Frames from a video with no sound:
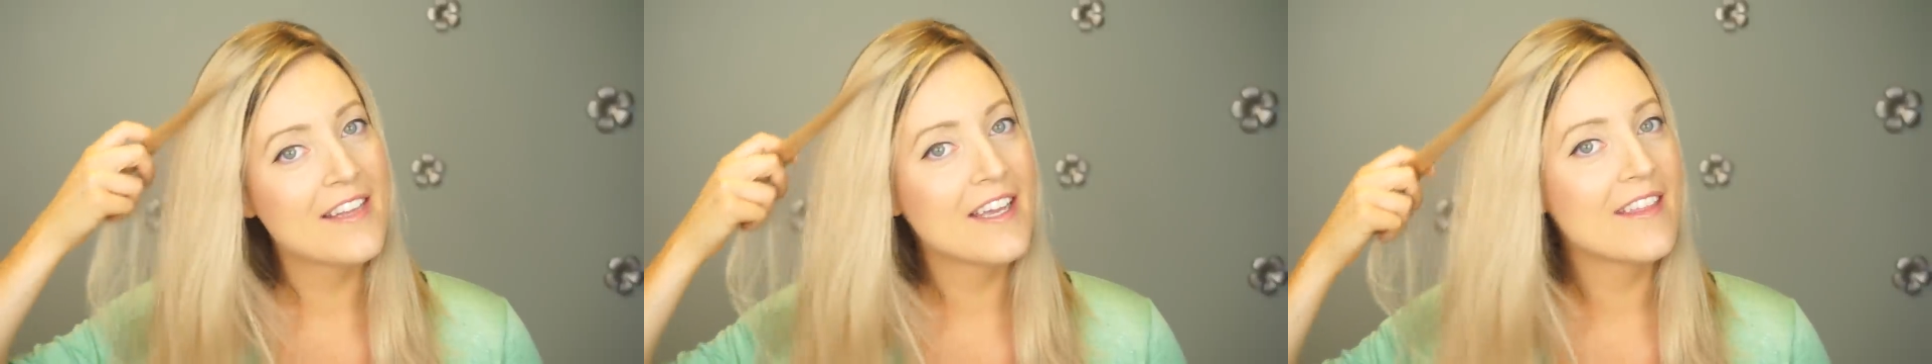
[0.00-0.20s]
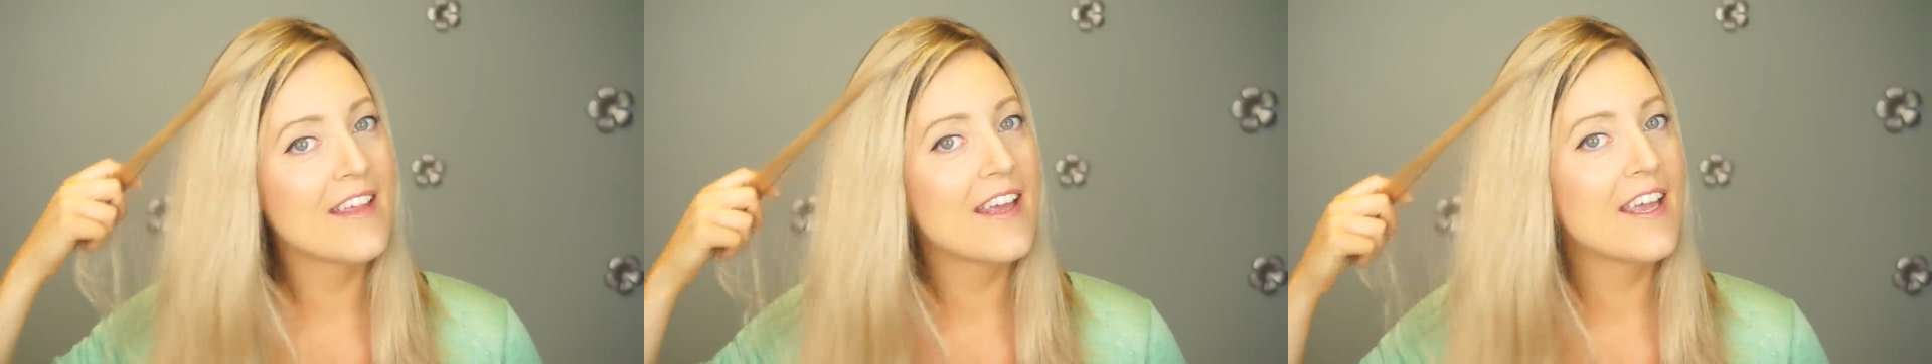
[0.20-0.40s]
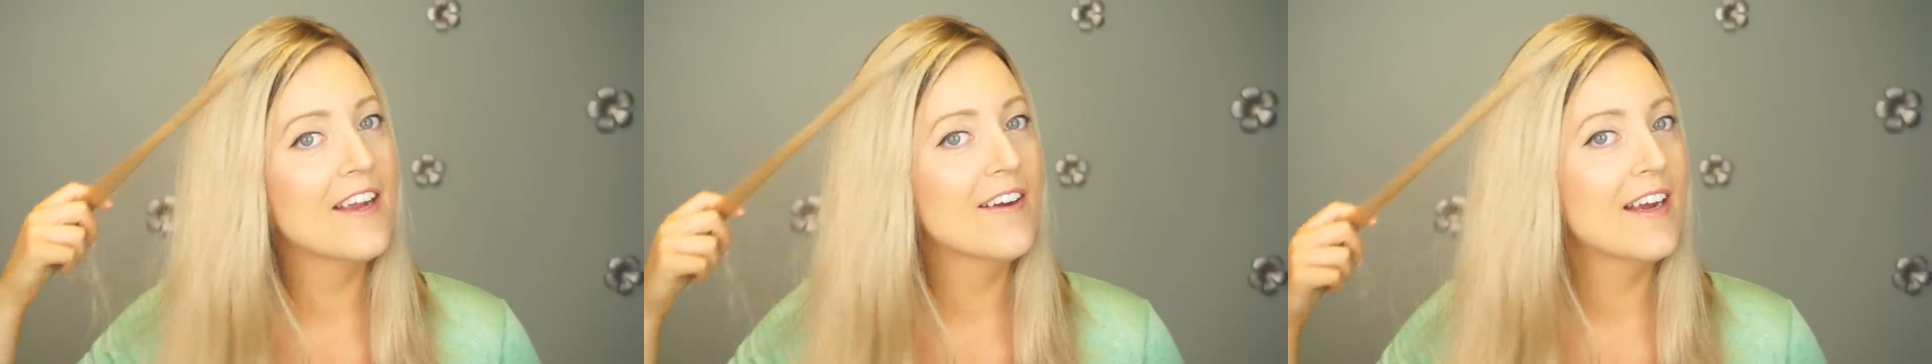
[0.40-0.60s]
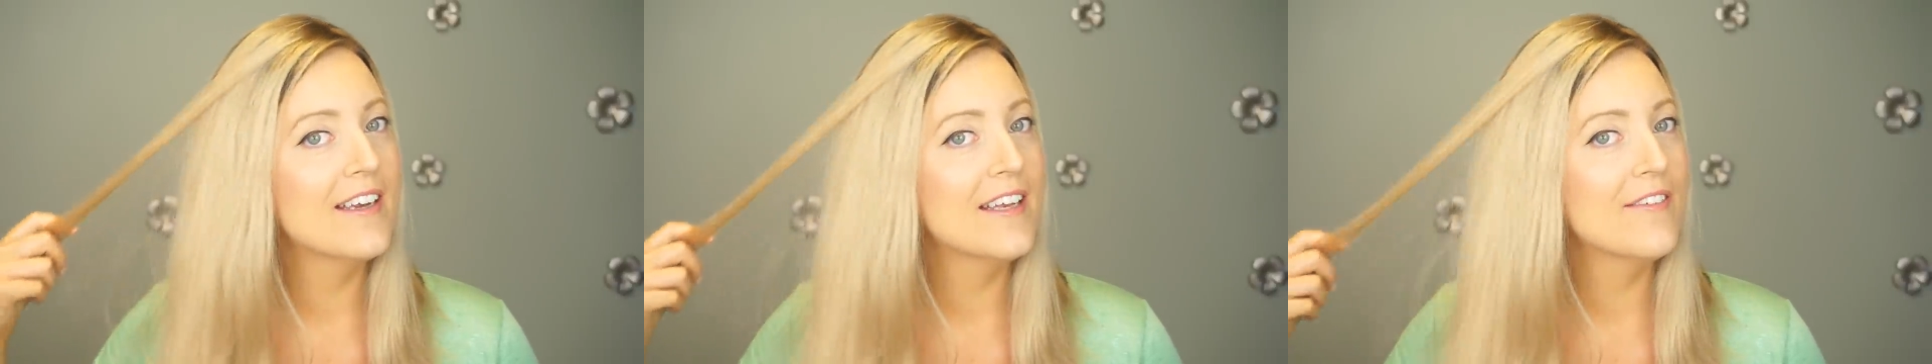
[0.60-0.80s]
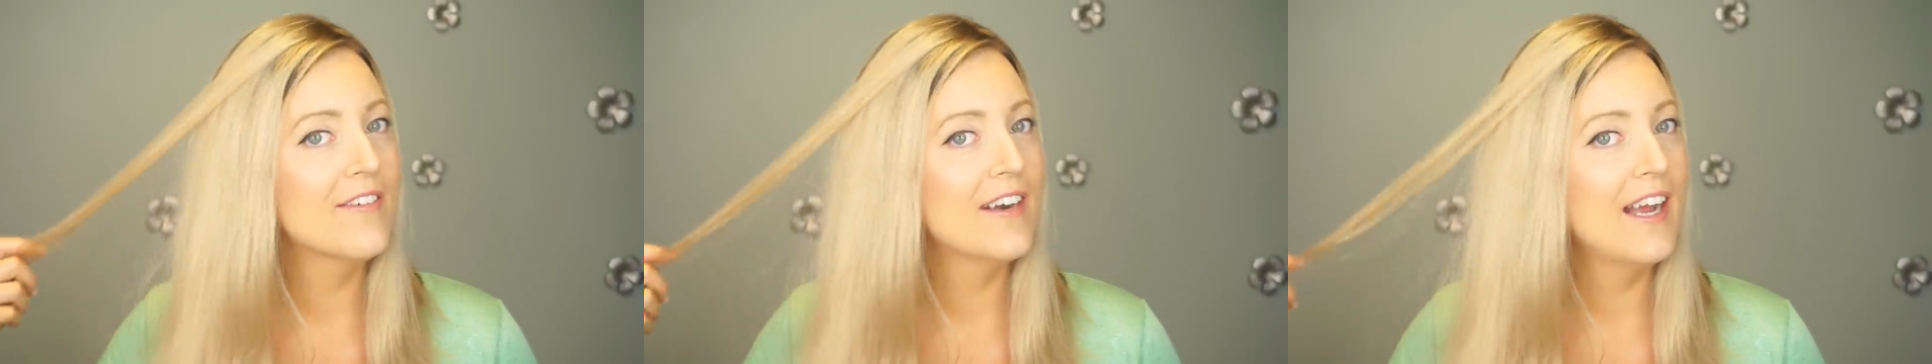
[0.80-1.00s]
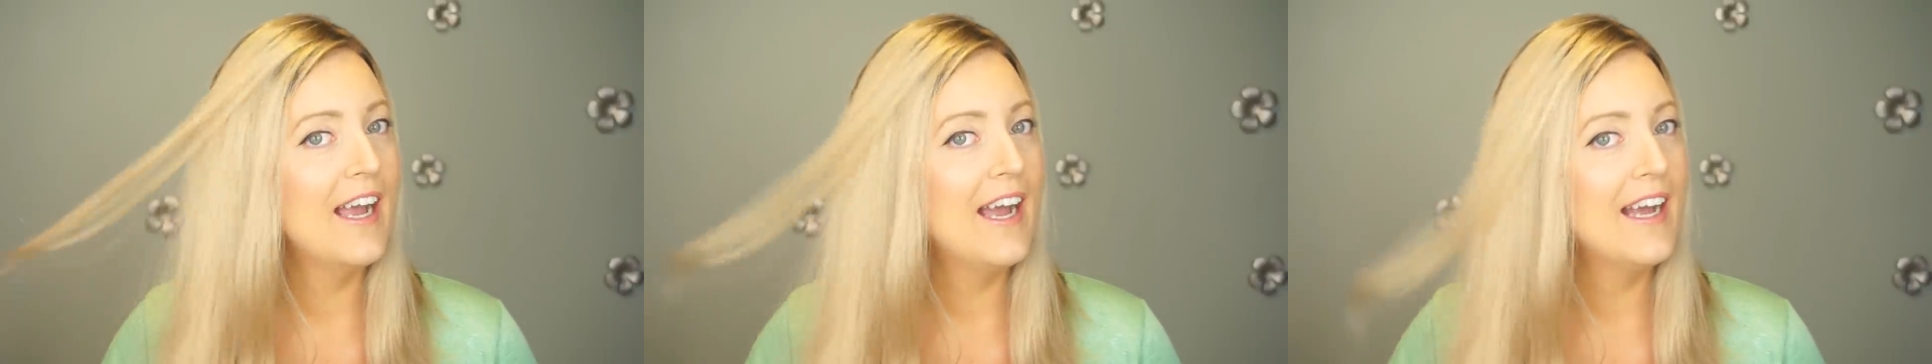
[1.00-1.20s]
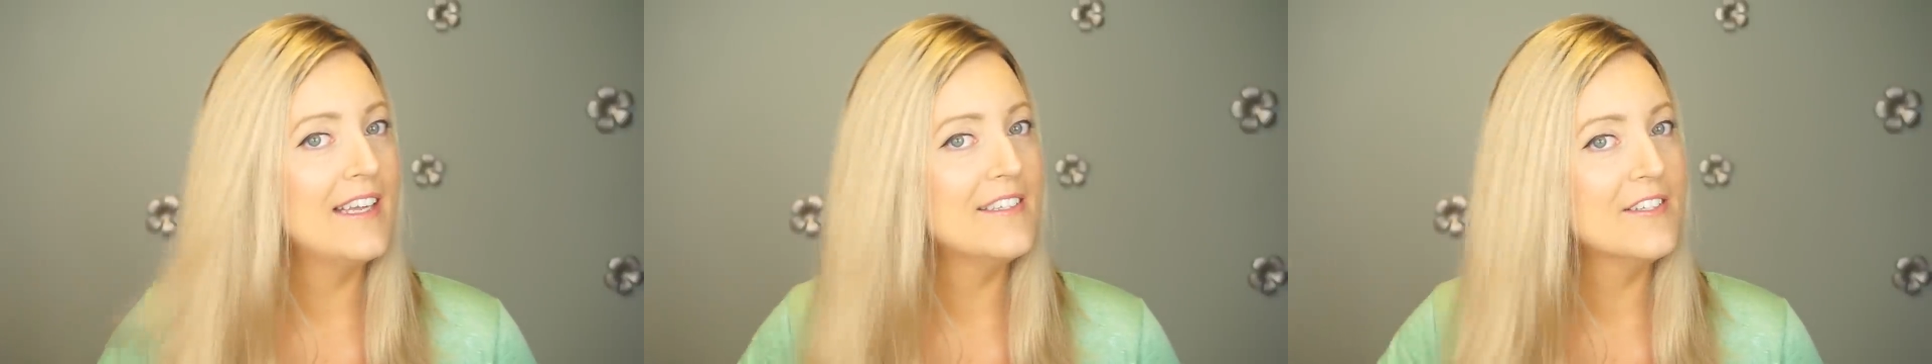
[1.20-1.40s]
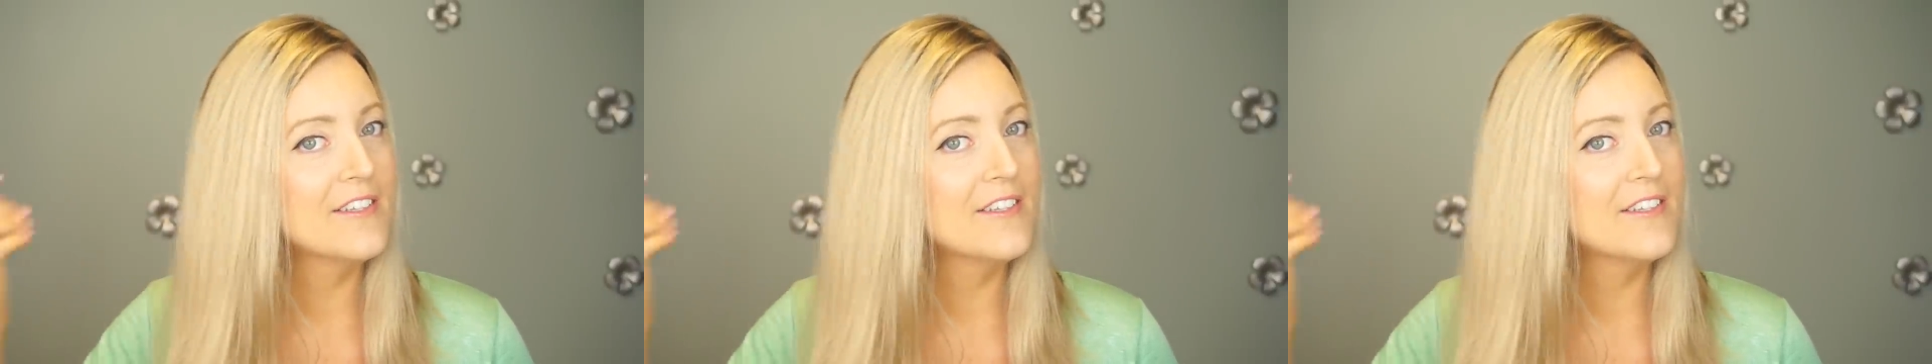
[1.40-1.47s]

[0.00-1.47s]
like the hair I never had.